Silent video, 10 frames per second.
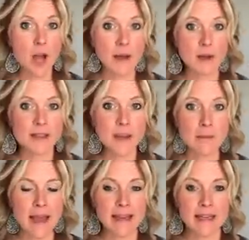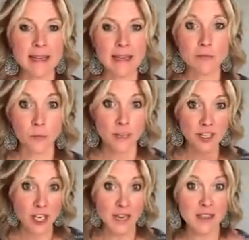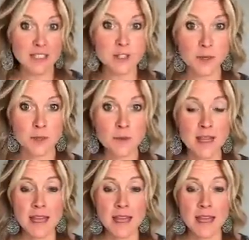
I always come back and kind of recheck this through,